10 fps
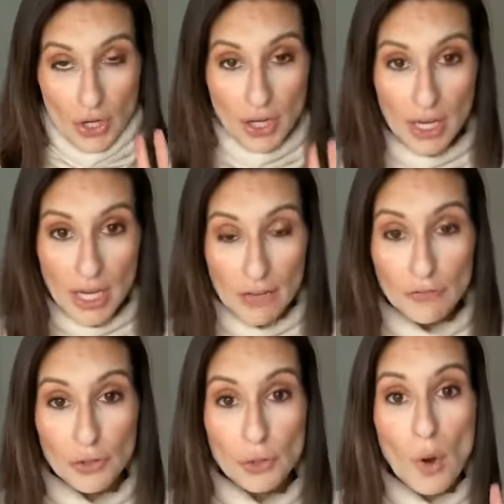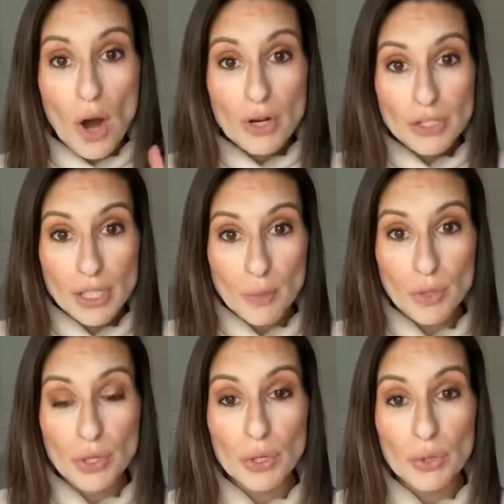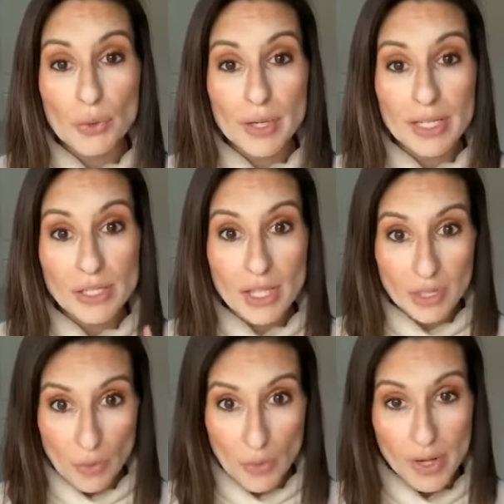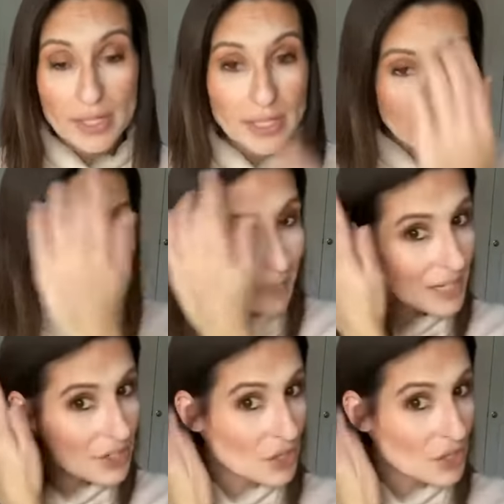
If you are someone who is an oily combination